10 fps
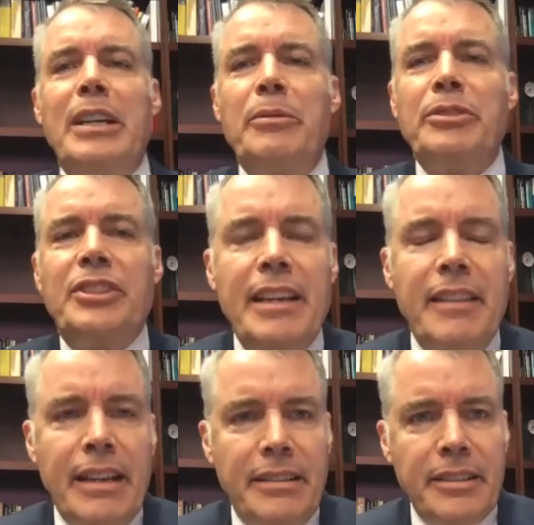would say
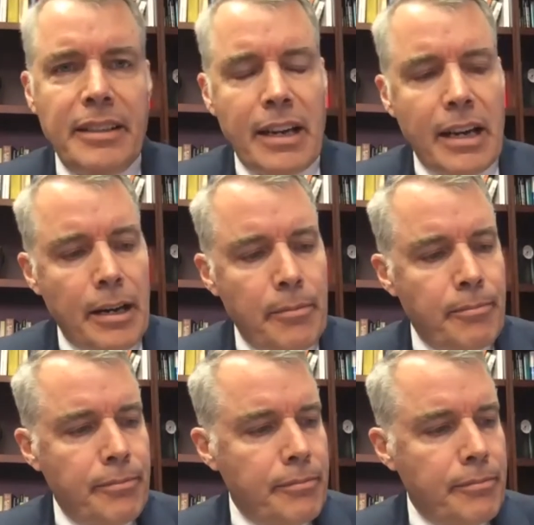that um,